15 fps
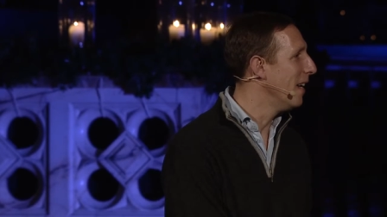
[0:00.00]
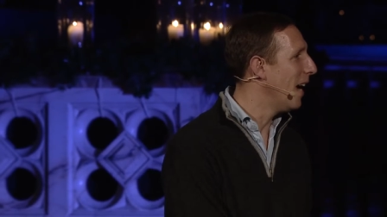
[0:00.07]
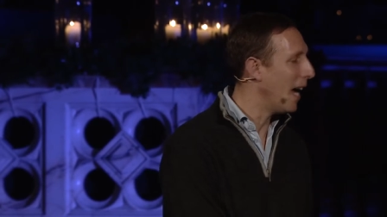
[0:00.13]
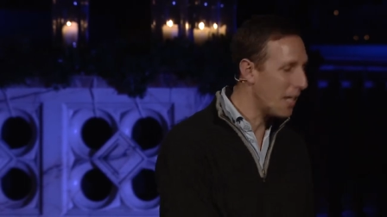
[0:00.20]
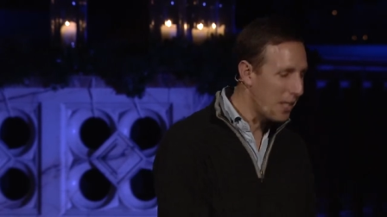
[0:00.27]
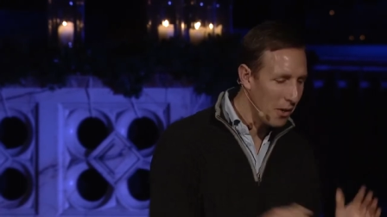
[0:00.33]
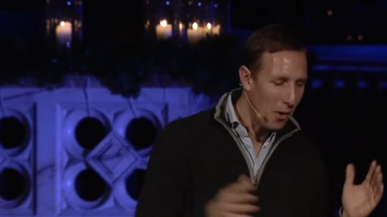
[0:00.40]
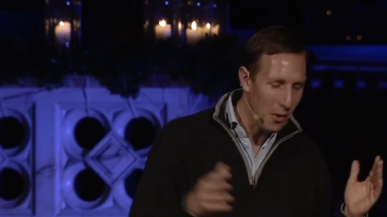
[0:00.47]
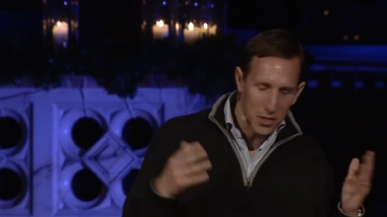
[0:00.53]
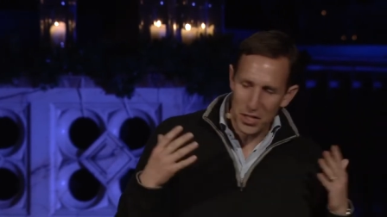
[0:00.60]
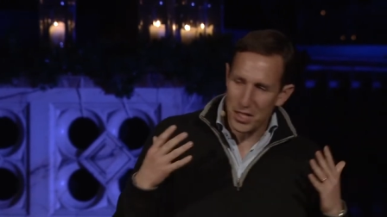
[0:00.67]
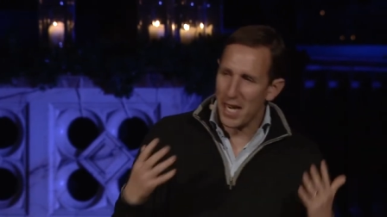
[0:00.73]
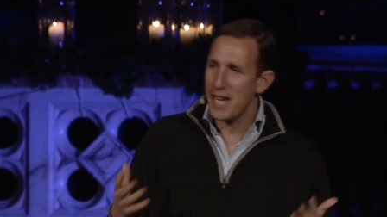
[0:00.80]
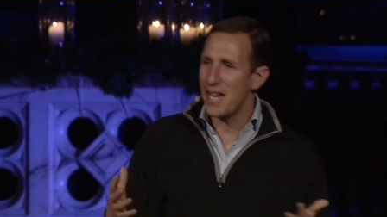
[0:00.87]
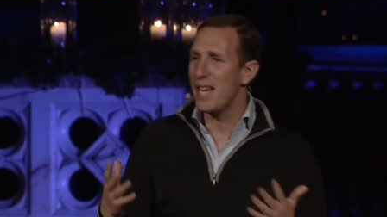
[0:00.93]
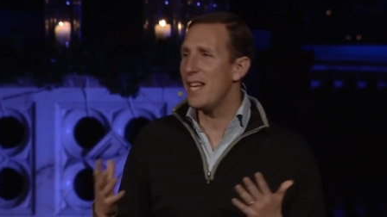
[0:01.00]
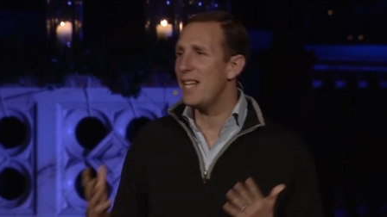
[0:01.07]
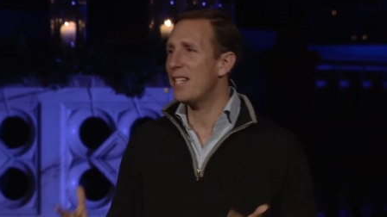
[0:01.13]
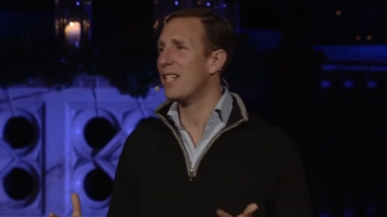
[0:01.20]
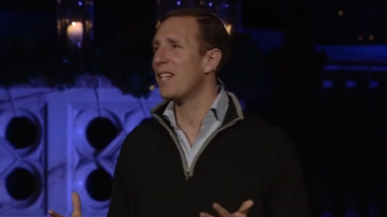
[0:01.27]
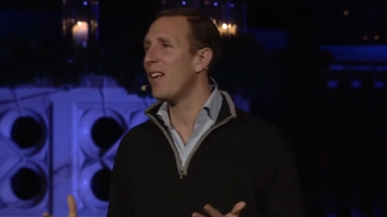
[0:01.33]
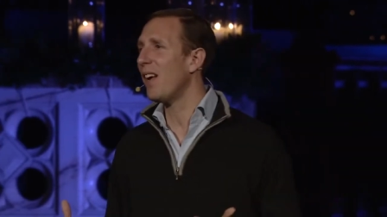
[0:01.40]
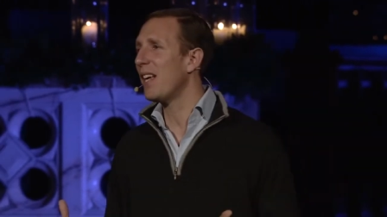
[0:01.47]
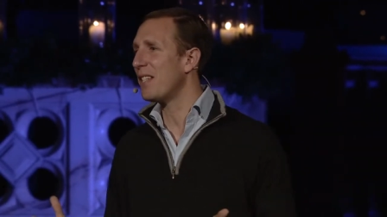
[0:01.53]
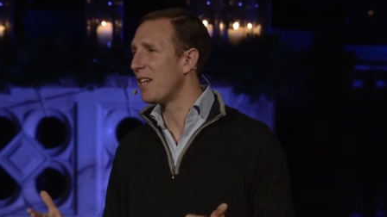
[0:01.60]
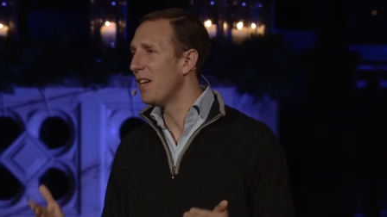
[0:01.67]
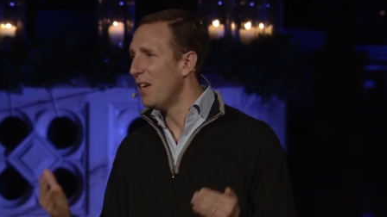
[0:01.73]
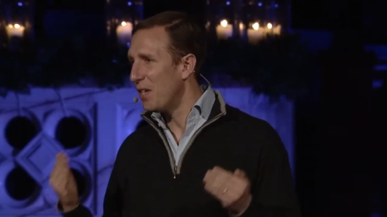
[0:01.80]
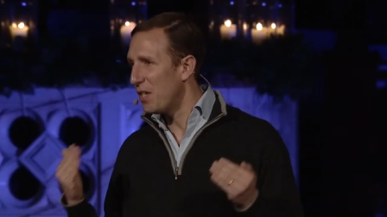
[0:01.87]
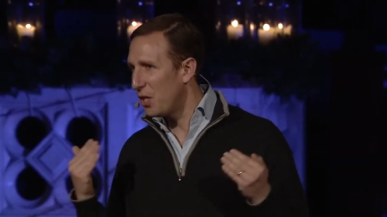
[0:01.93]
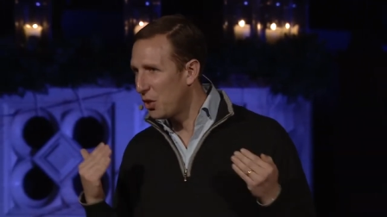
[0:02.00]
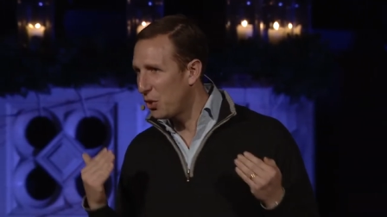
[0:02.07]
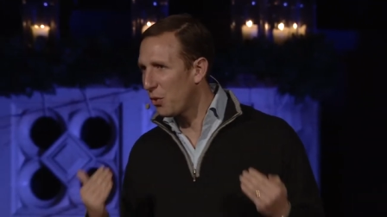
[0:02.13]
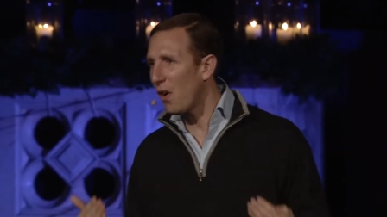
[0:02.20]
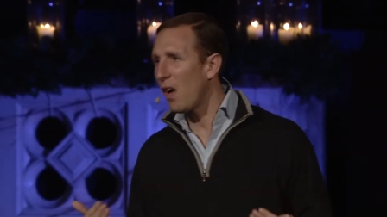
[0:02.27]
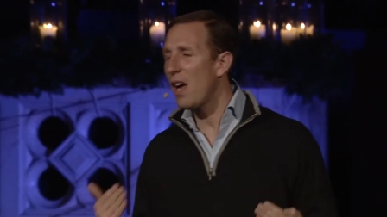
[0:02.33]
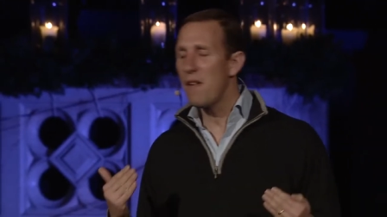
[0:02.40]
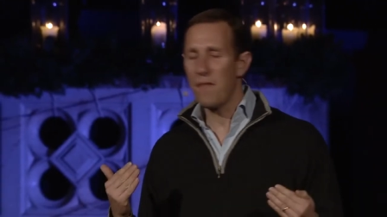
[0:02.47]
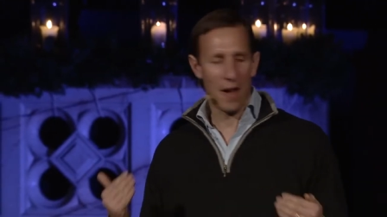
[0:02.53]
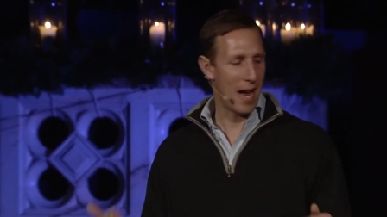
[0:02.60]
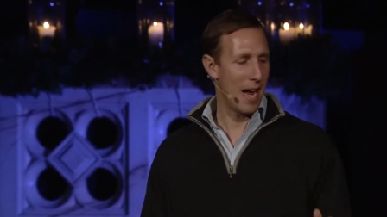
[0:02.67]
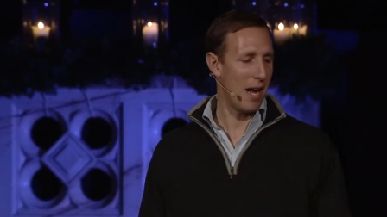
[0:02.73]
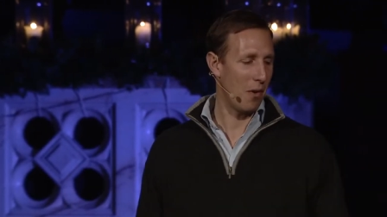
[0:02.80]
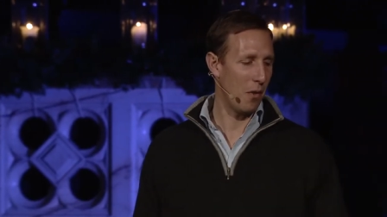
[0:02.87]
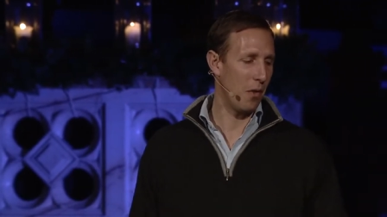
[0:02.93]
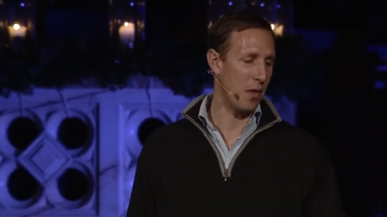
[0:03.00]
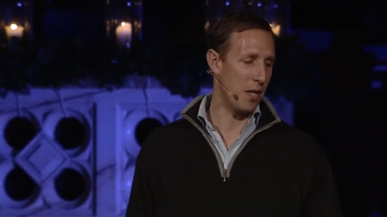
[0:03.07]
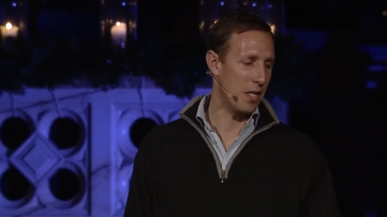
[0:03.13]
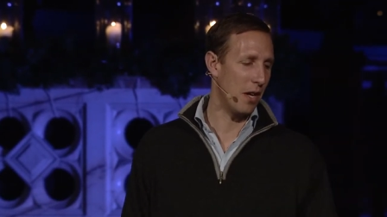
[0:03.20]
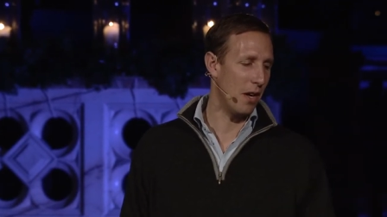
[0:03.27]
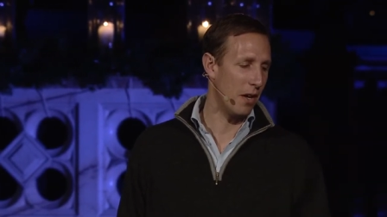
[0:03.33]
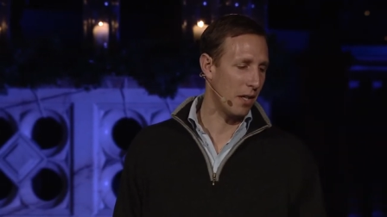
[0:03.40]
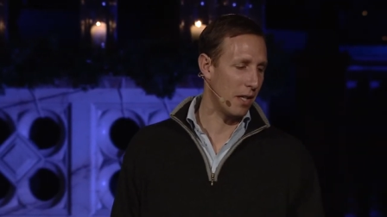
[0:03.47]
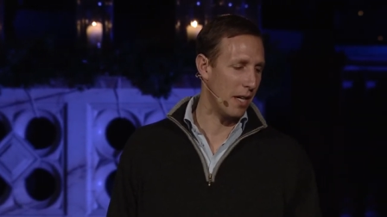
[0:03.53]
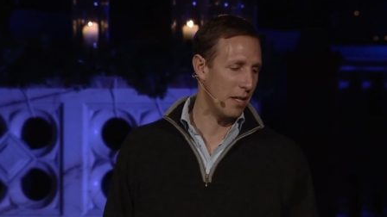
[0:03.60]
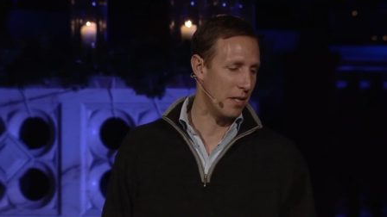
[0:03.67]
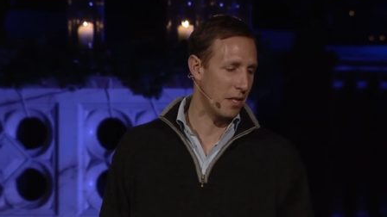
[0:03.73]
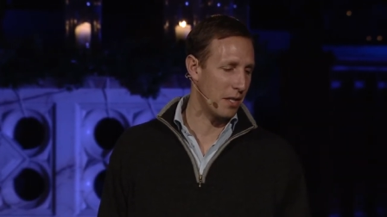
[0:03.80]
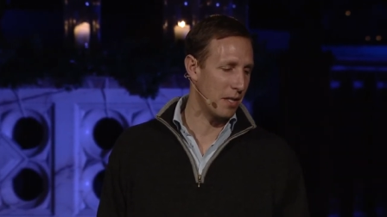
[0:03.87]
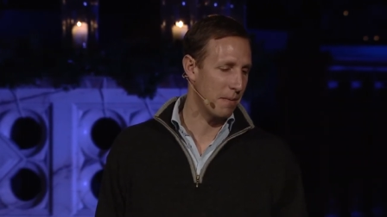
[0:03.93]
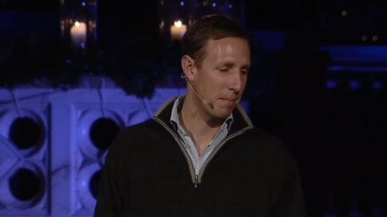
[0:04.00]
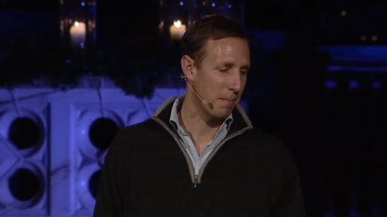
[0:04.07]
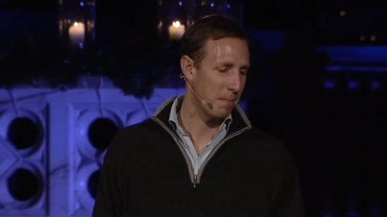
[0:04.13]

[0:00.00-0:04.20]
And God sent his light to drive out the darkness.